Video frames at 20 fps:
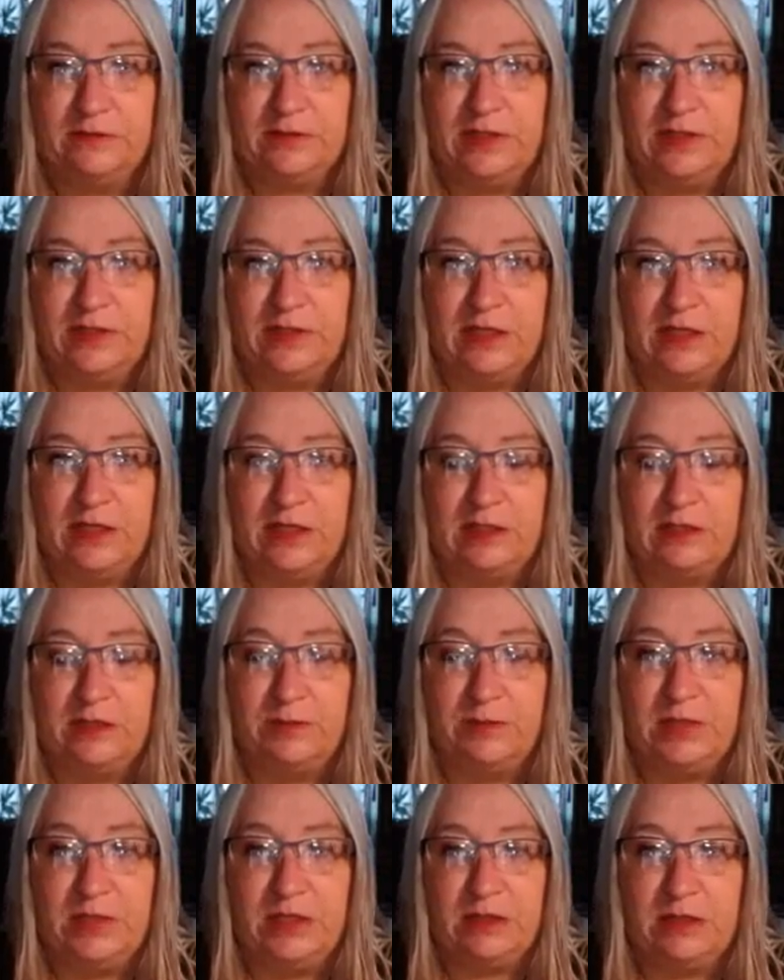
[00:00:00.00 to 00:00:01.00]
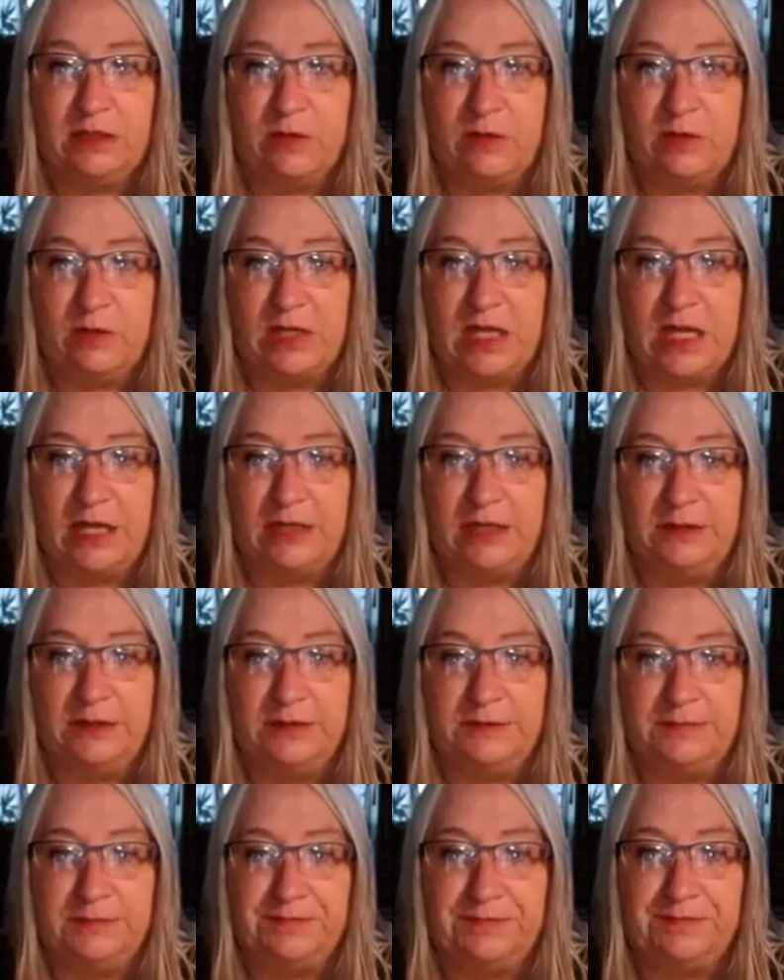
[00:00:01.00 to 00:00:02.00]
get in a little bit that we
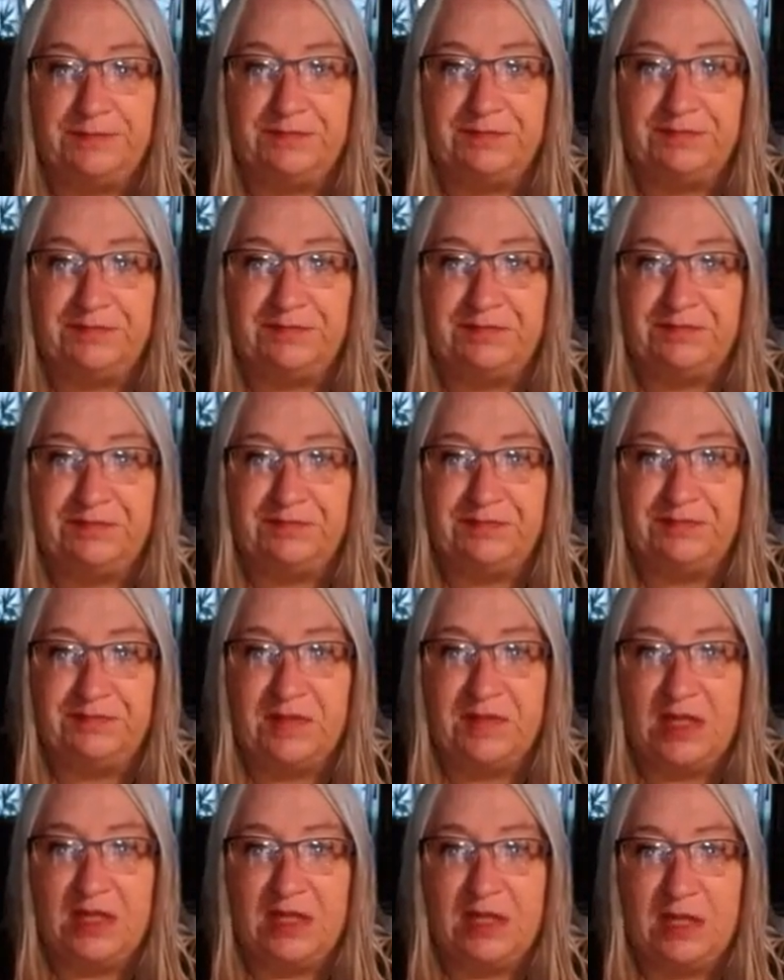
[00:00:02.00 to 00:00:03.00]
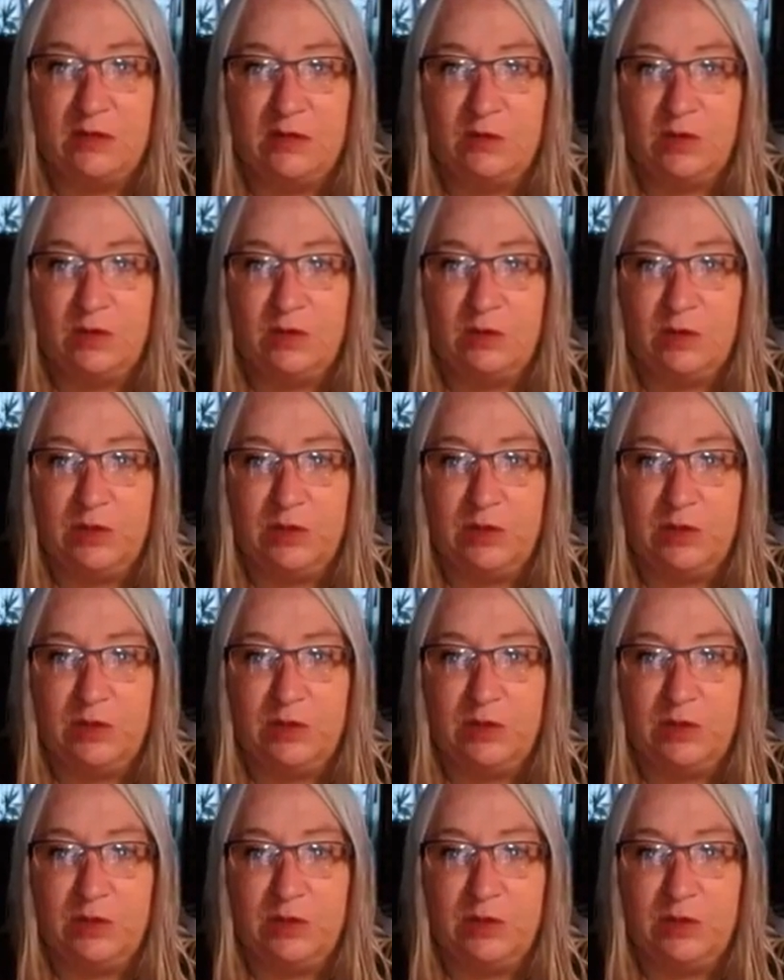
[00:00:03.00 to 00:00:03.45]
can, and then